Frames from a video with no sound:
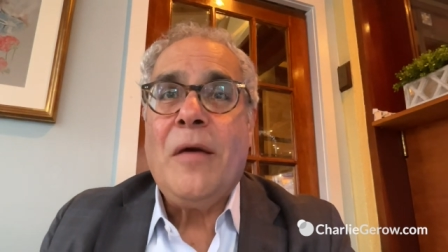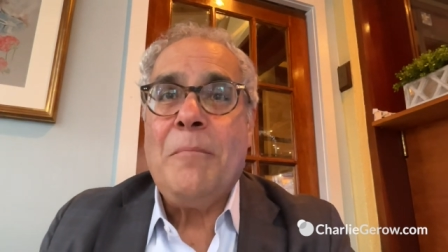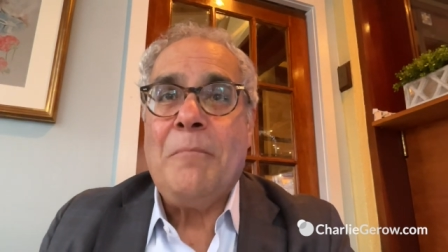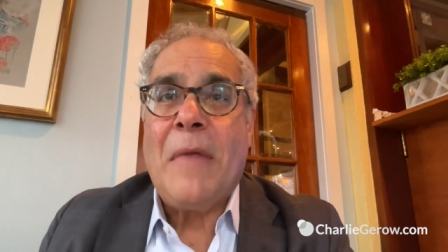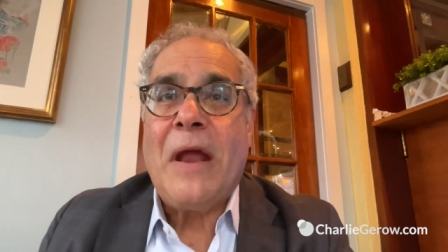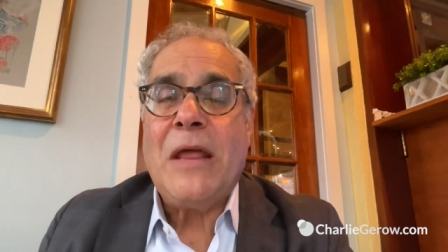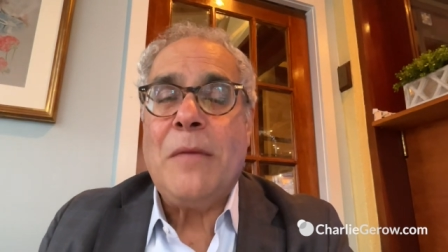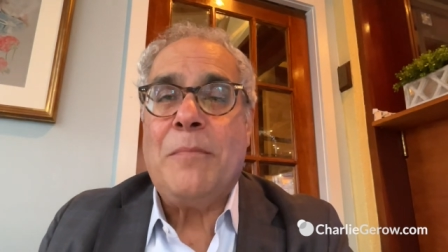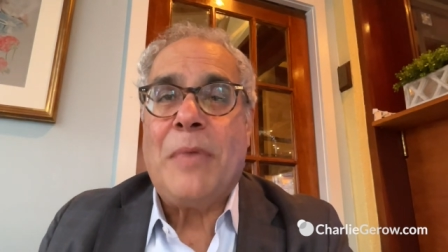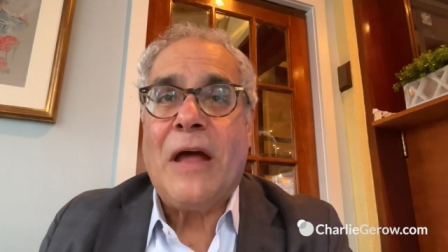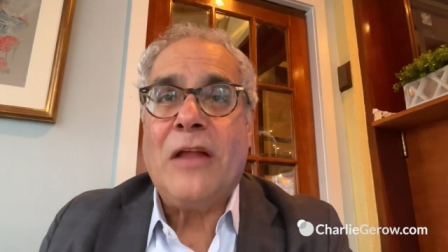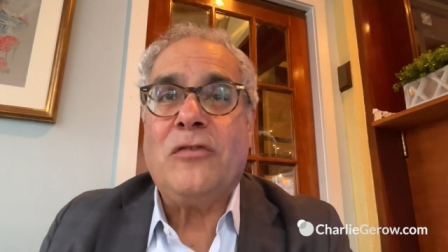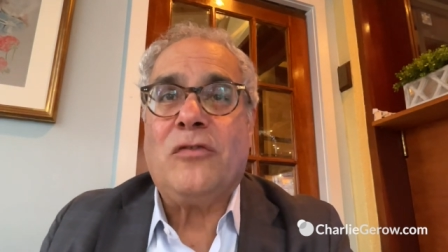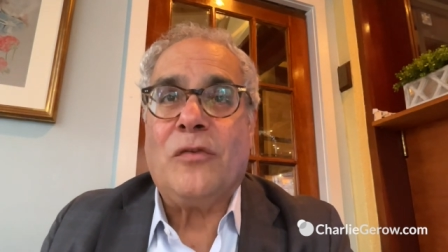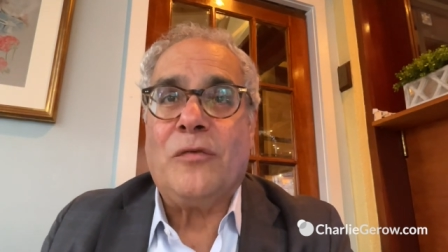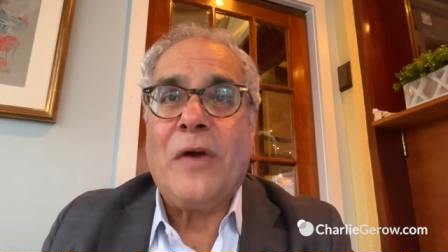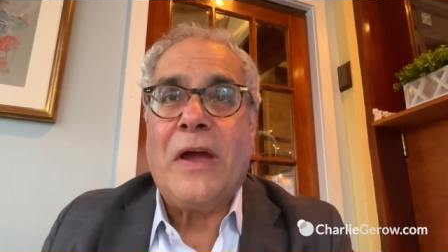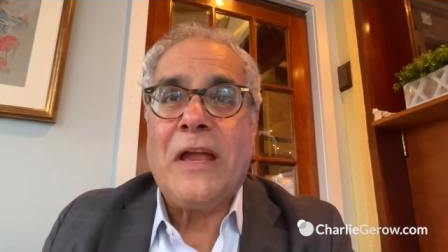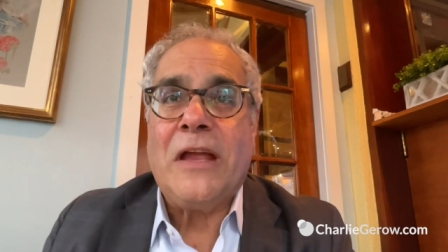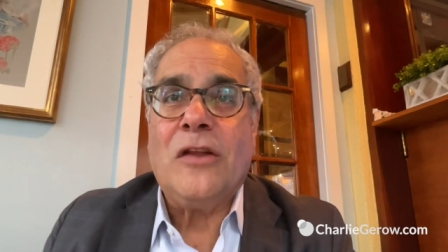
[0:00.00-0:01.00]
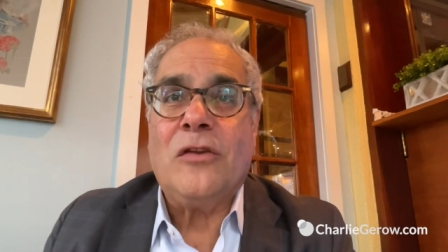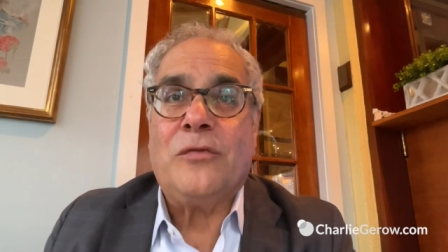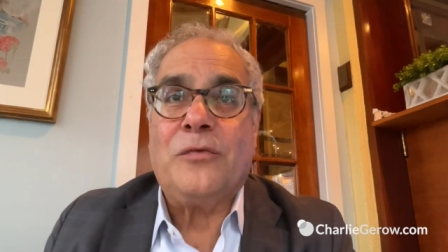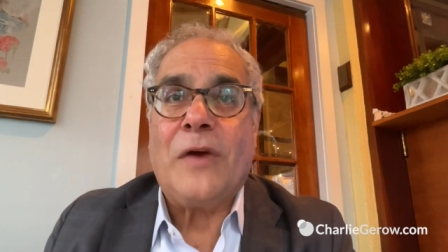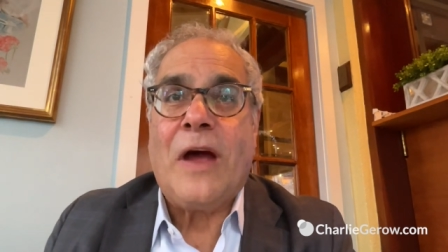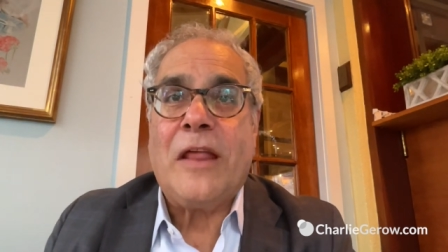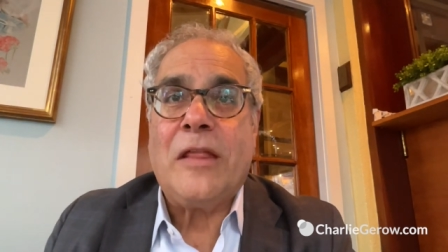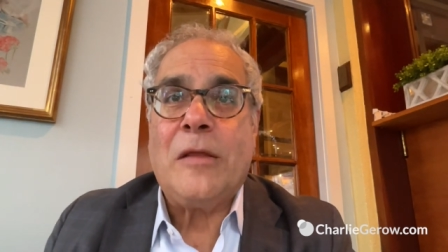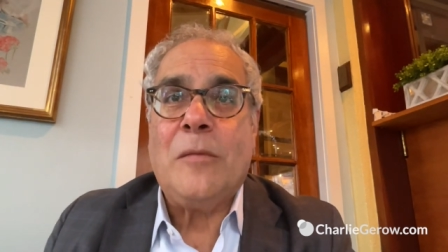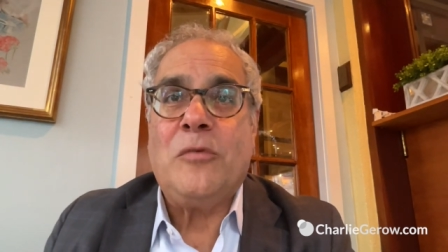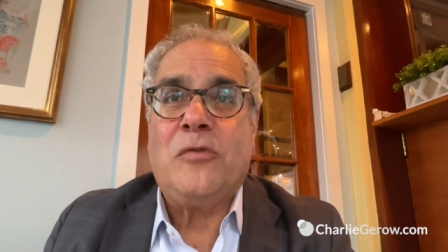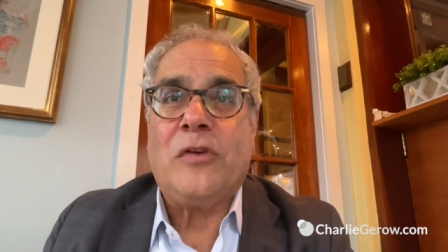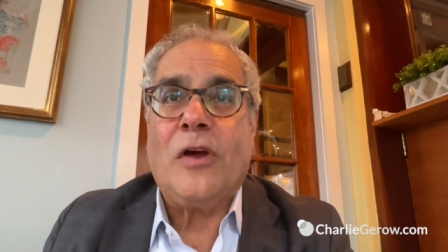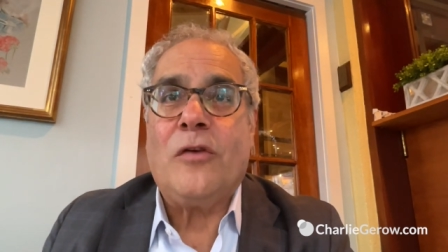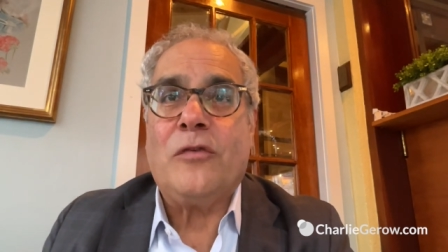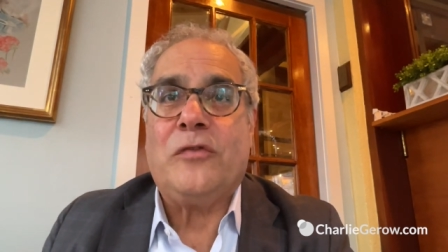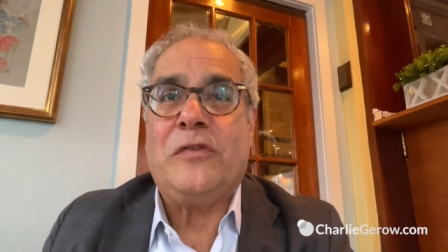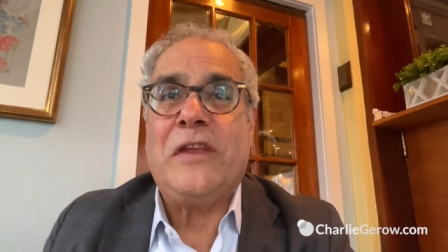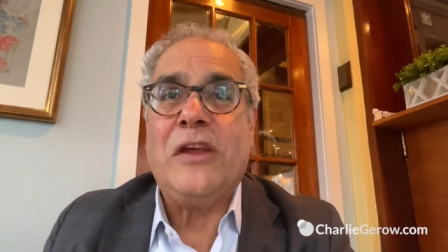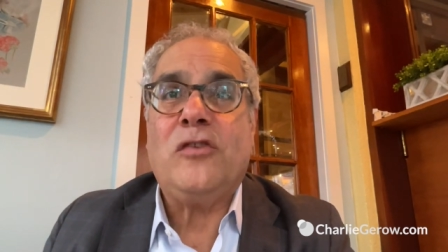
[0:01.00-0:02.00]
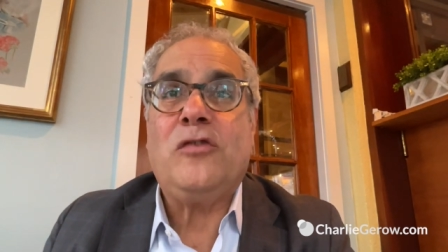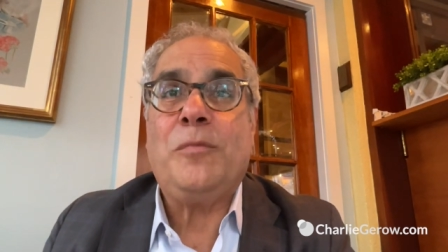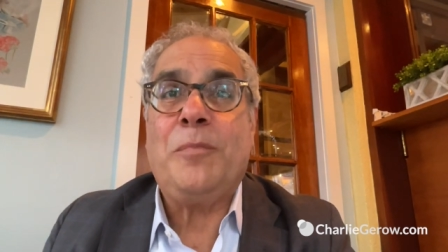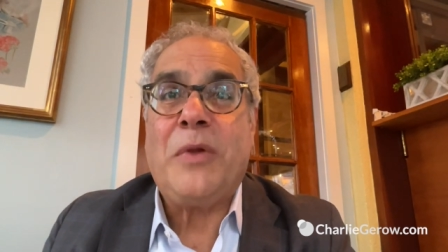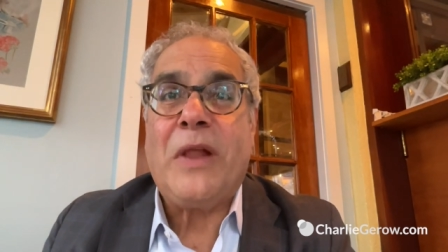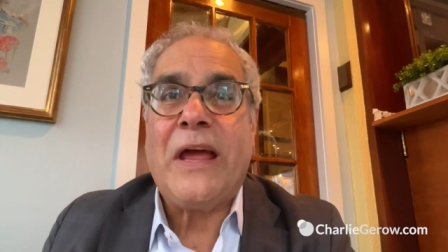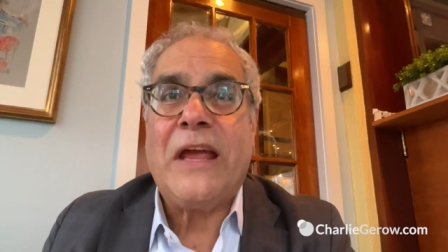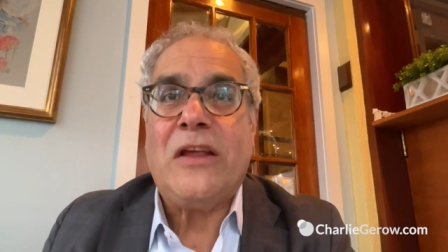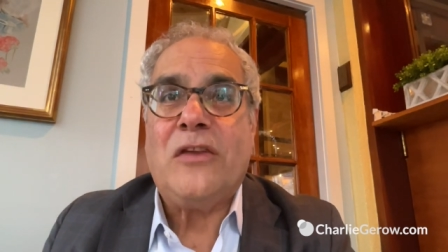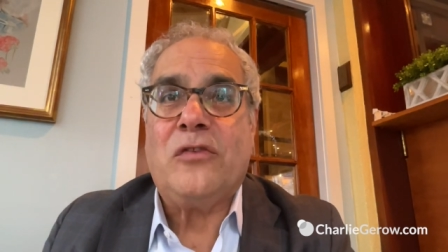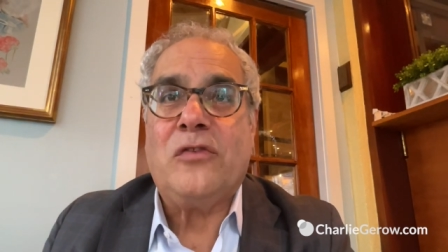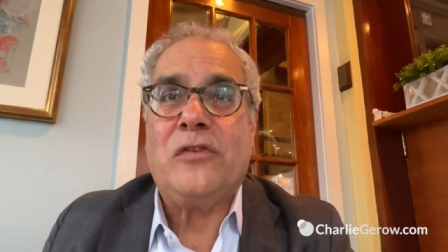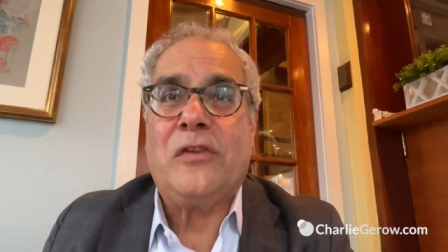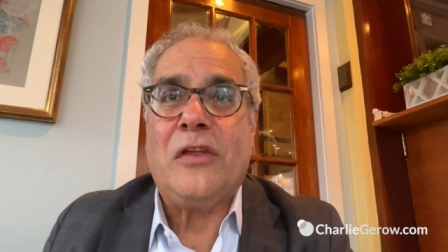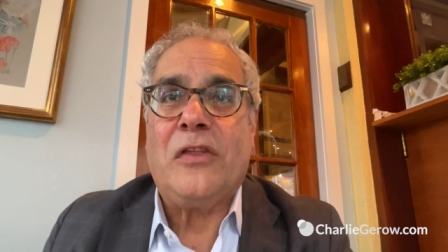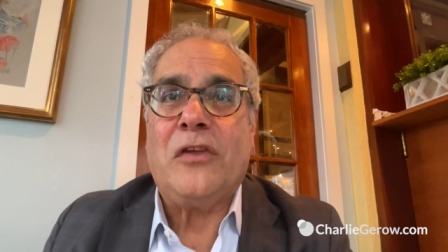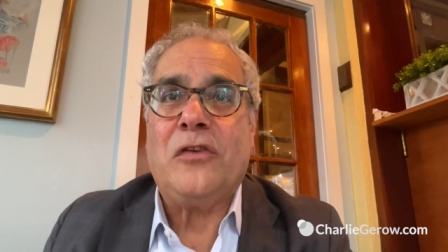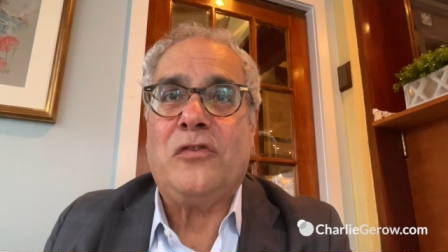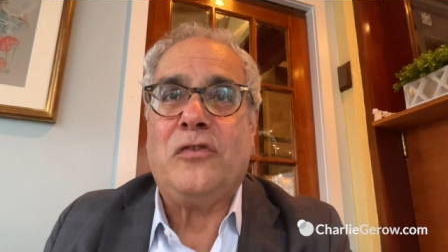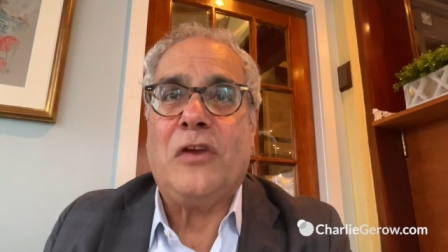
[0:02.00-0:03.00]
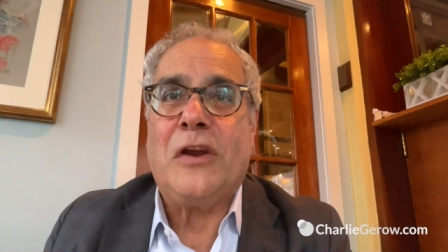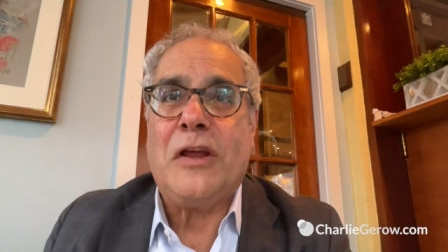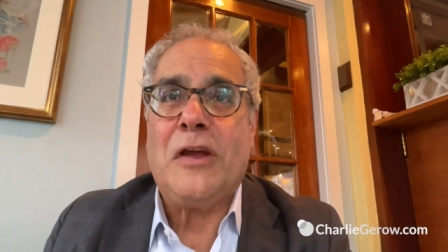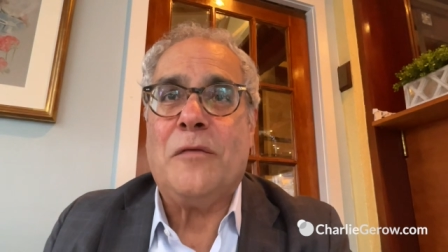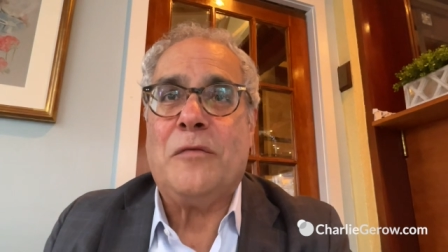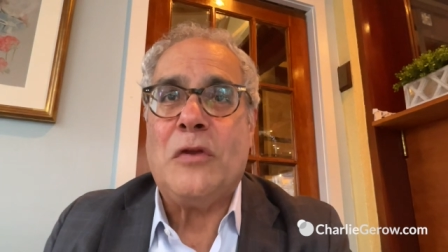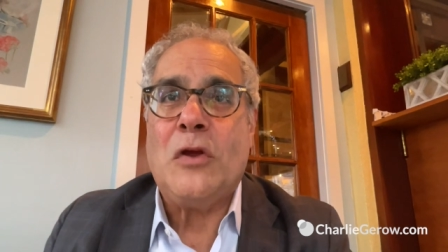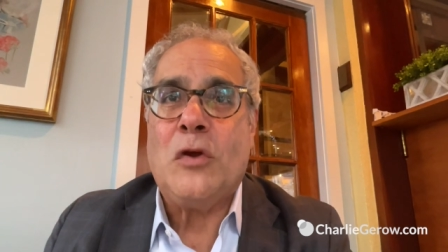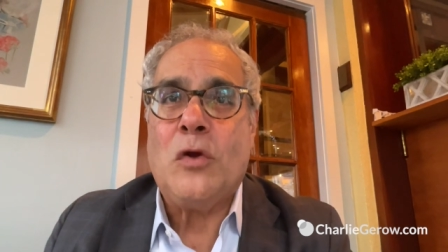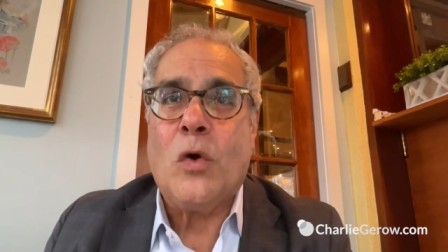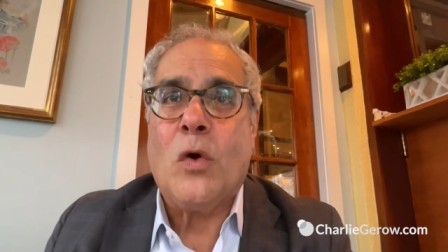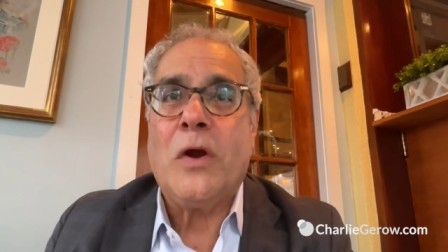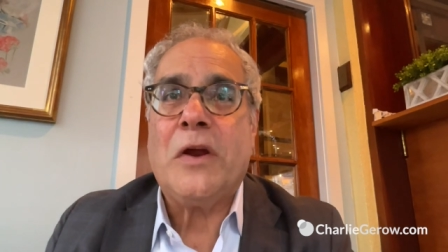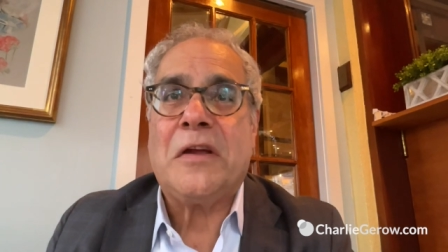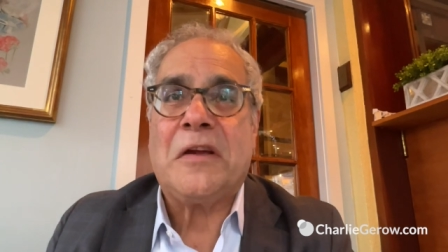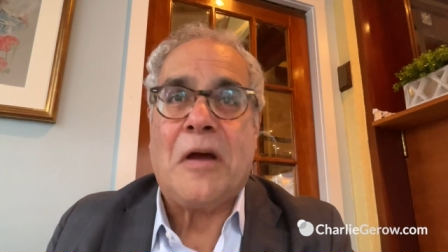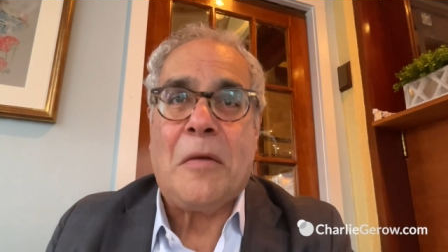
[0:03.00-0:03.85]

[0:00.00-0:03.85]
many Pennsylvanians found themselves displaced to the city of New York,